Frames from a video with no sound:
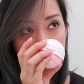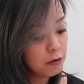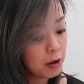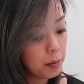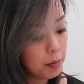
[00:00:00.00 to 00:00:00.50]

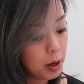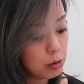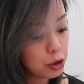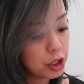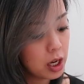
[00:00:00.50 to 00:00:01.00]
Love
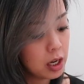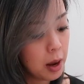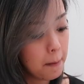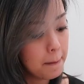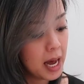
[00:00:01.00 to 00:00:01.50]

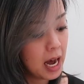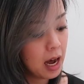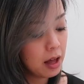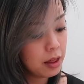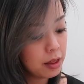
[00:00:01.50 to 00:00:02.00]
Potion
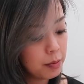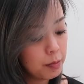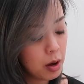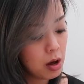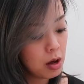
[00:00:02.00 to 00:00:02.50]
Bath
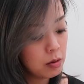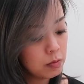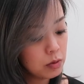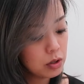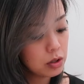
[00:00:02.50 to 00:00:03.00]

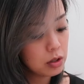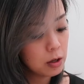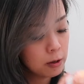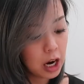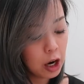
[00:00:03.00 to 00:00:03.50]
Bombs,
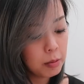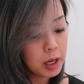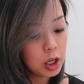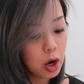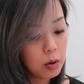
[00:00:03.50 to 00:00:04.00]

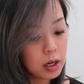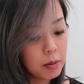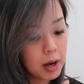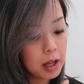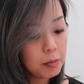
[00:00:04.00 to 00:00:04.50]
Caribbean
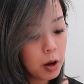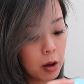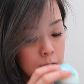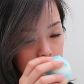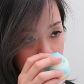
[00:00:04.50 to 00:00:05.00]
Coconut Bath
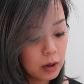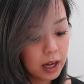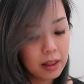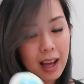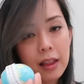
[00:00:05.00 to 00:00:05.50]
Bomb.
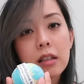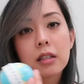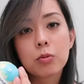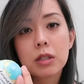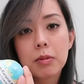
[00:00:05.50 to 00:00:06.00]
I think
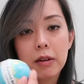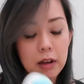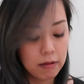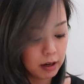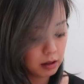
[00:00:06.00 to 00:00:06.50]
this one's my
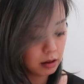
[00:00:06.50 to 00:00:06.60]
favorite.